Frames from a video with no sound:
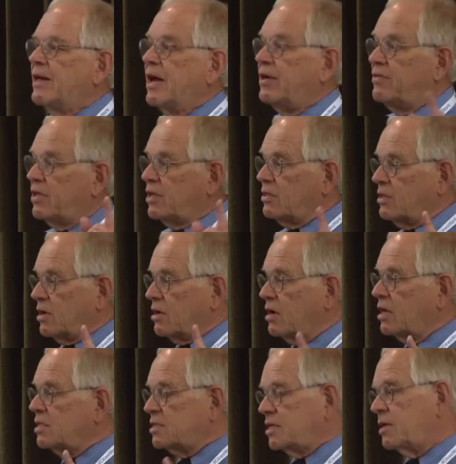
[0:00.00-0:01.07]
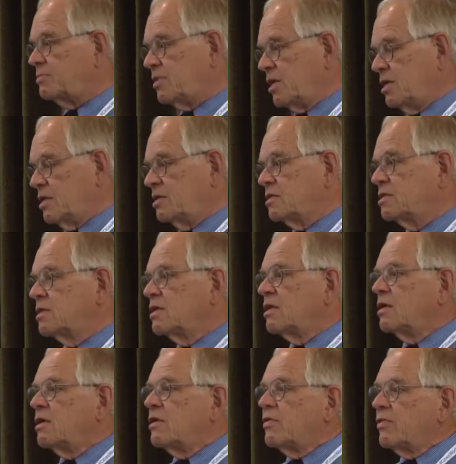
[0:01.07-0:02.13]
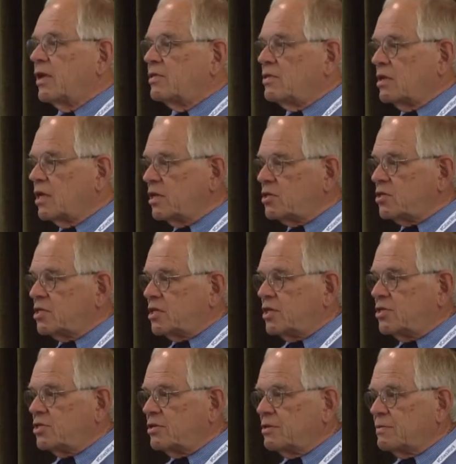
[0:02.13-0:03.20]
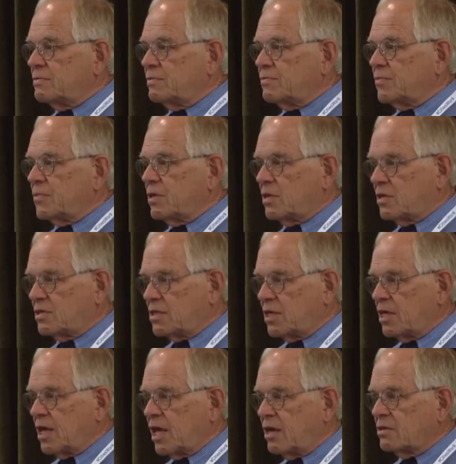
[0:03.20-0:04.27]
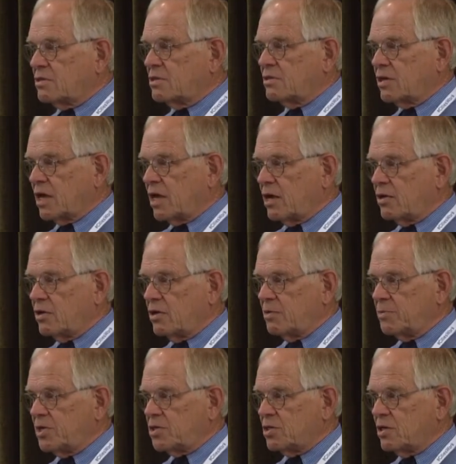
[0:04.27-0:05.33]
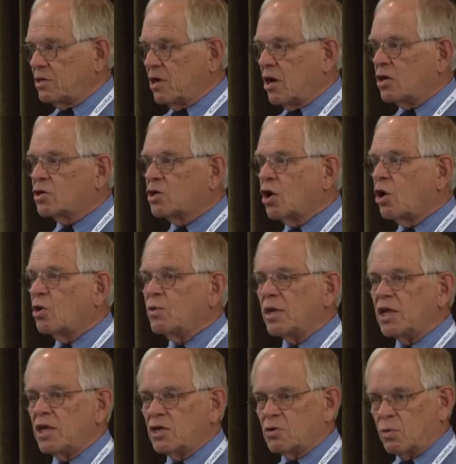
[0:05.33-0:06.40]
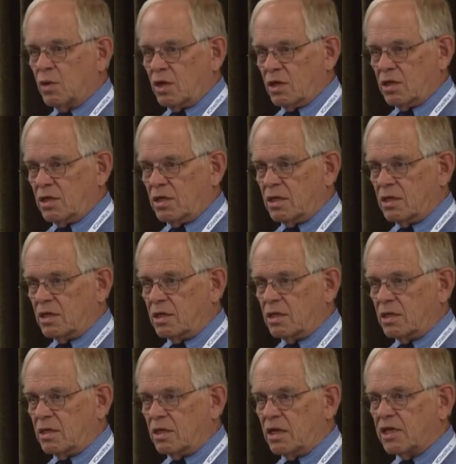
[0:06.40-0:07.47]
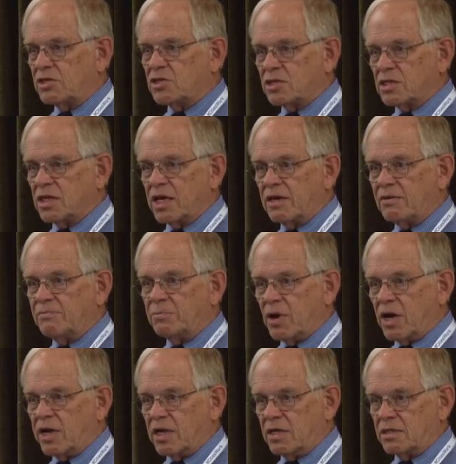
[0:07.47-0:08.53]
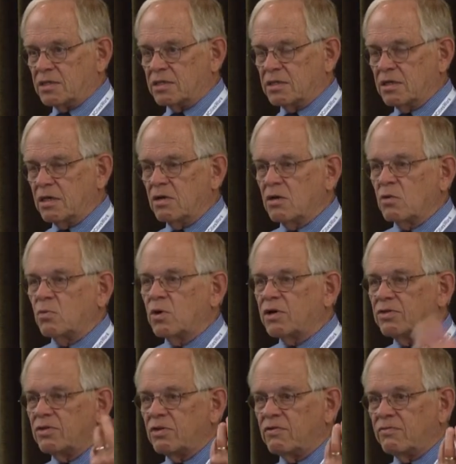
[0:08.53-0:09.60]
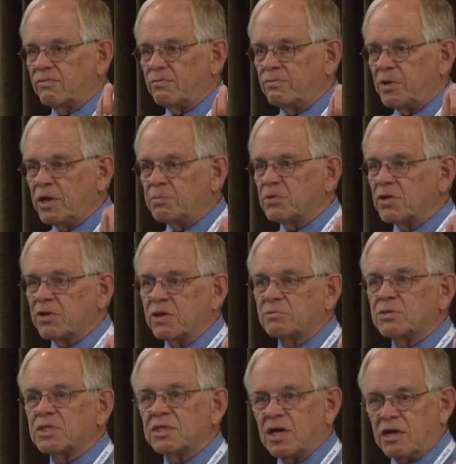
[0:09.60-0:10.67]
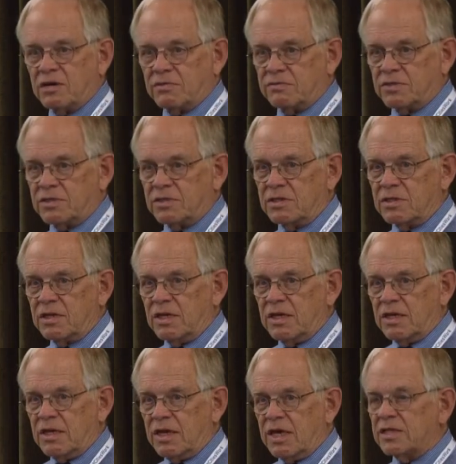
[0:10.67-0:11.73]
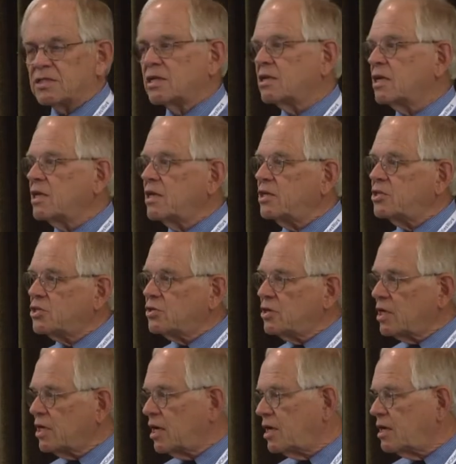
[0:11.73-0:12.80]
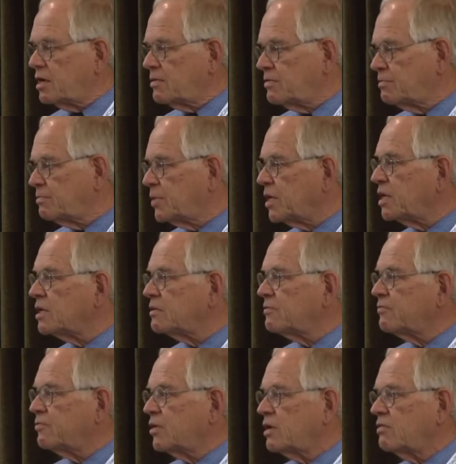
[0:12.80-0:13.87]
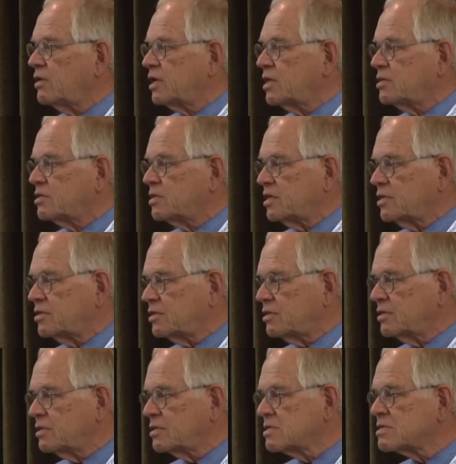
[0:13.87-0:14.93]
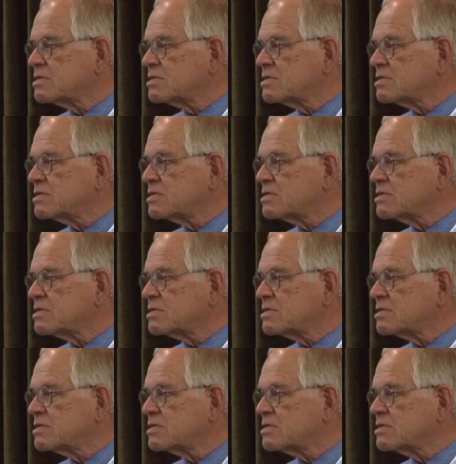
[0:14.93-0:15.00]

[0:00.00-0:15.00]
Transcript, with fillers: And the concept is that the legislature, the city council, the county commission are co-equal legislative bodies with the people themselves. It's a little easier to get a bill in front of the legislature,